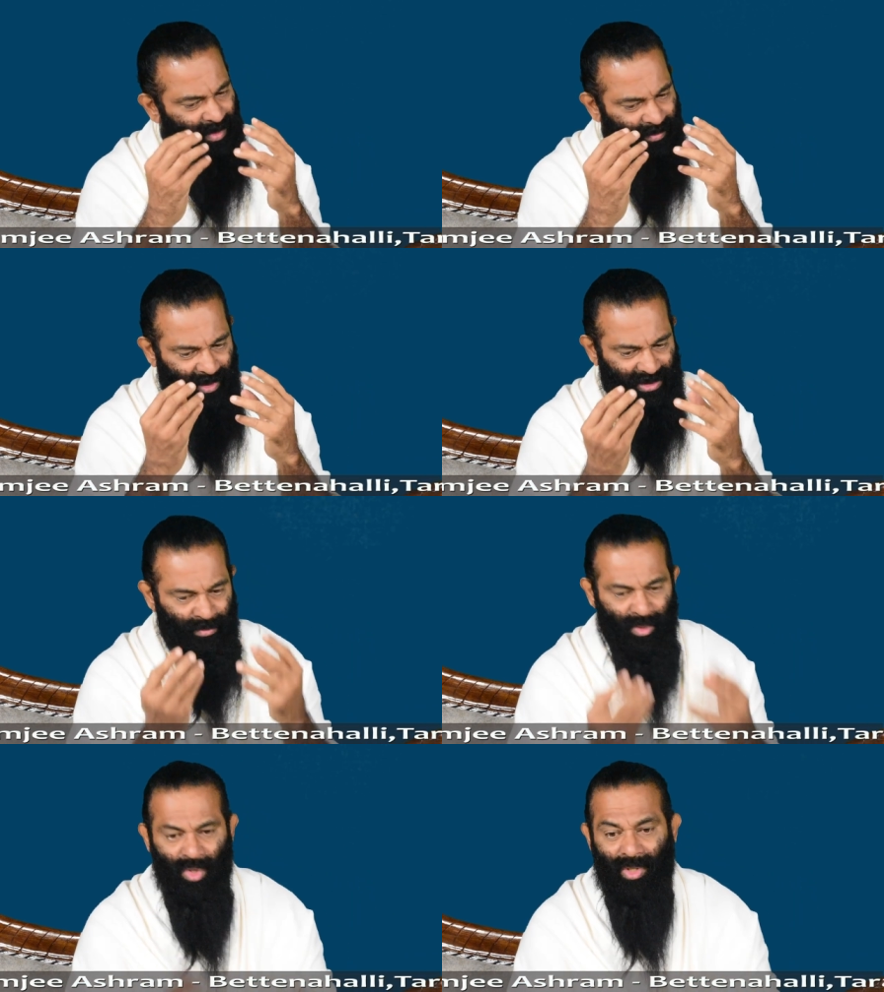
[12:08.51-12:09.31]
must
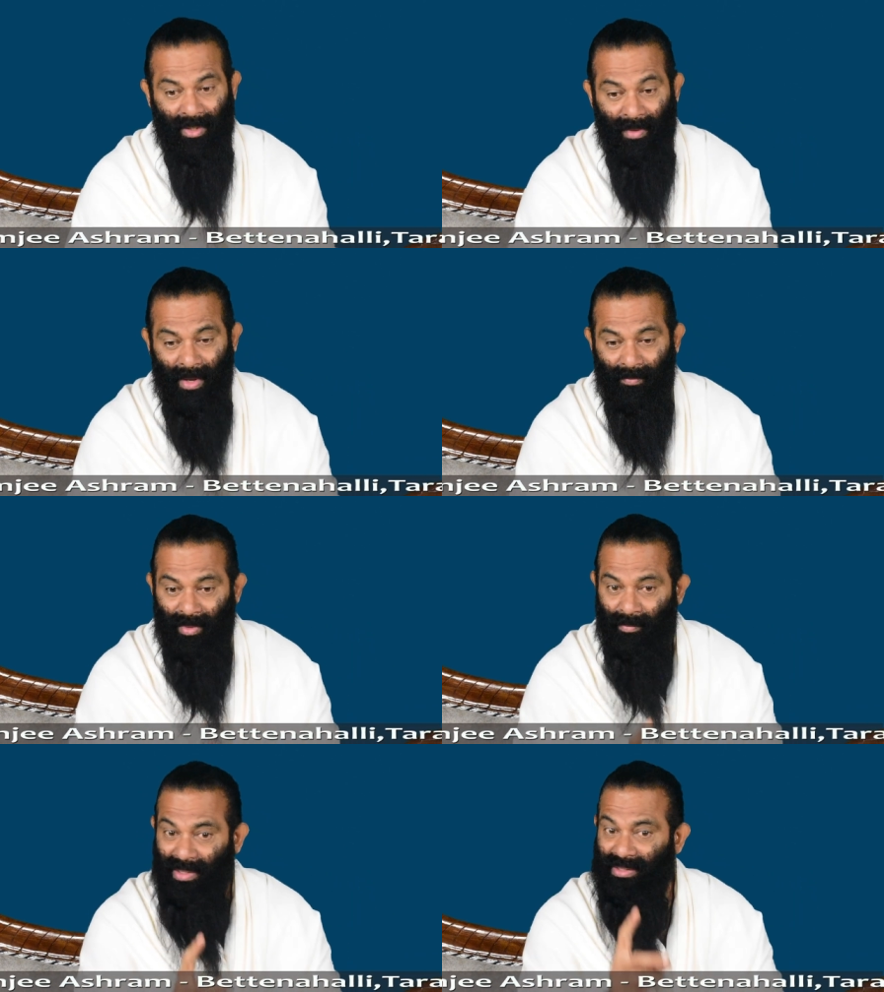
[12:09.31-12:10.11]
have broken
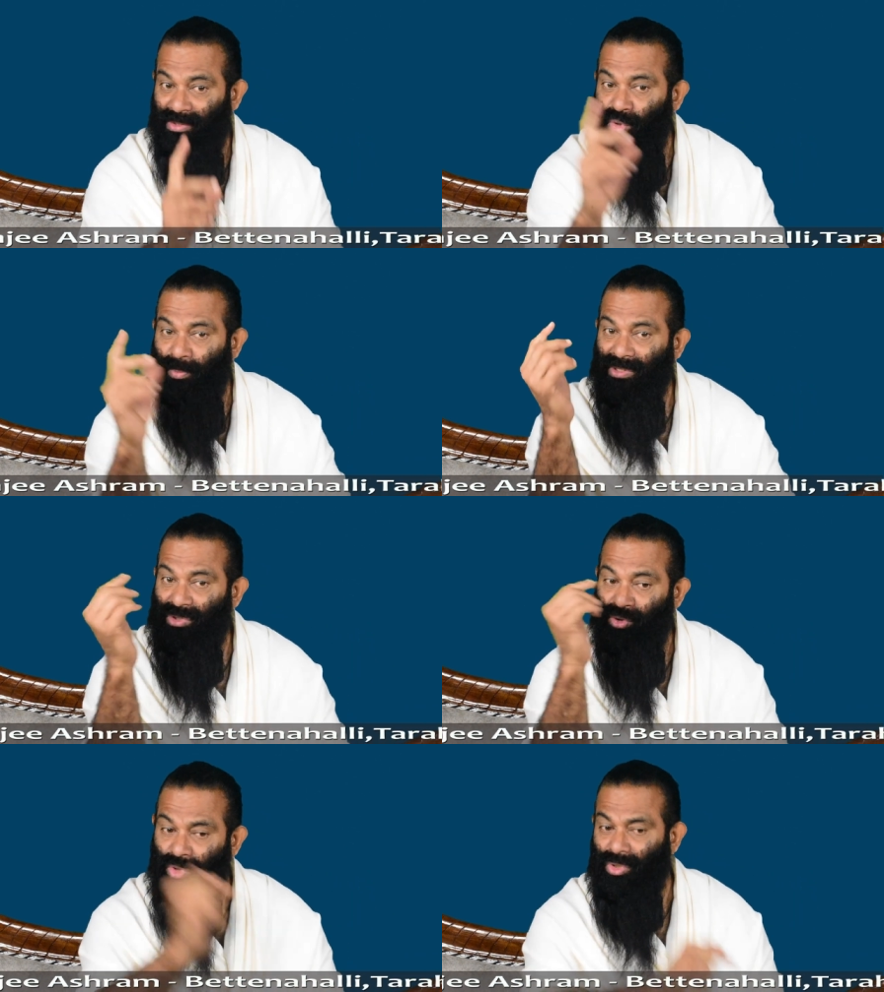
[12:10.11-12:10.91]
but the, you
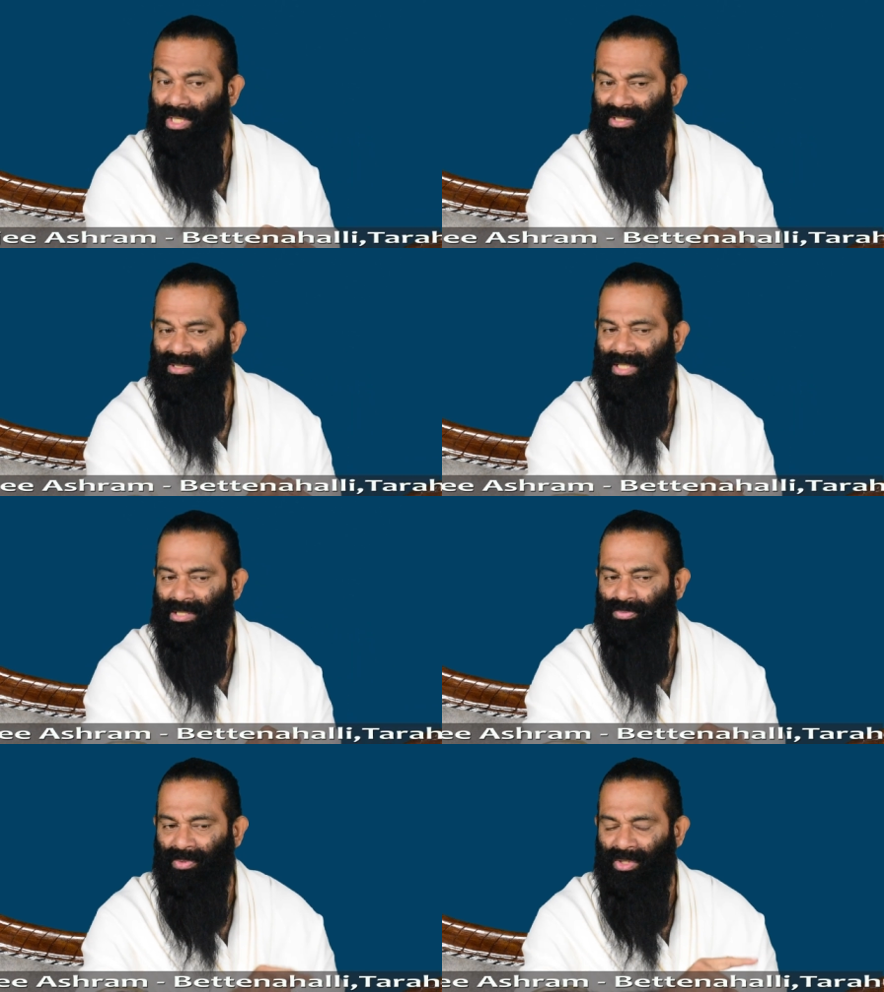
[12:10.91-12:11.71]
must utilize that
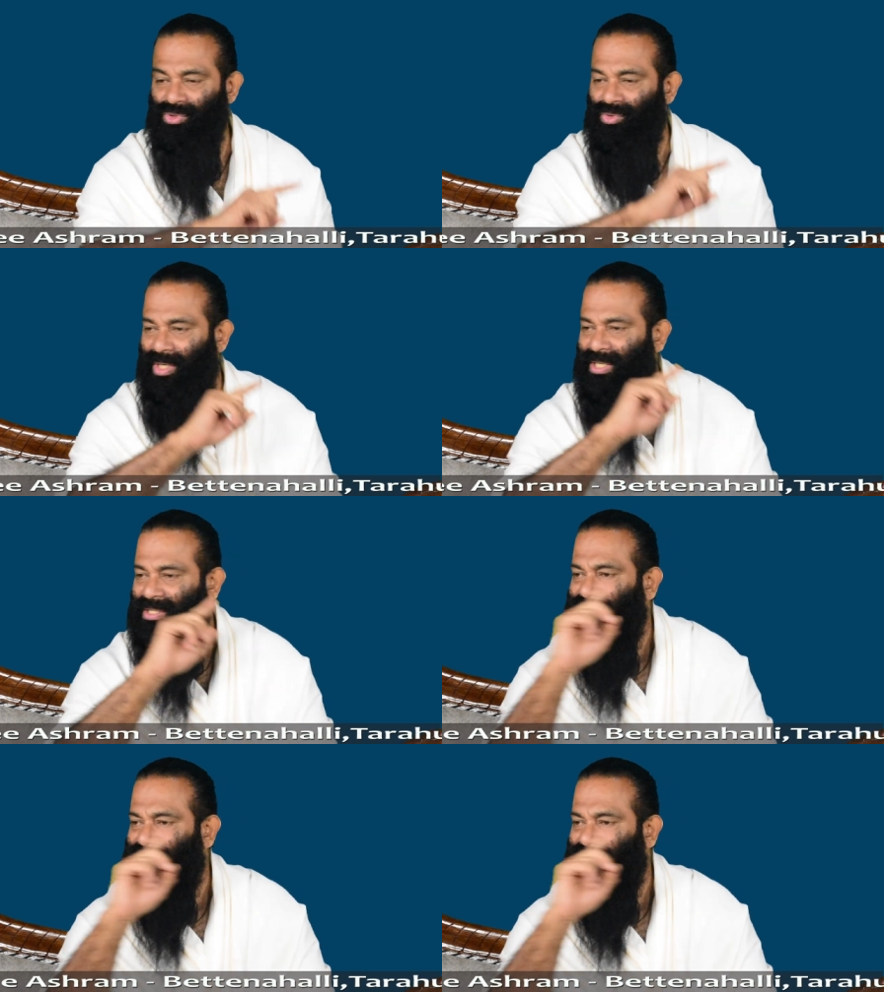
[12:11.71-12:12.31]
experience to write the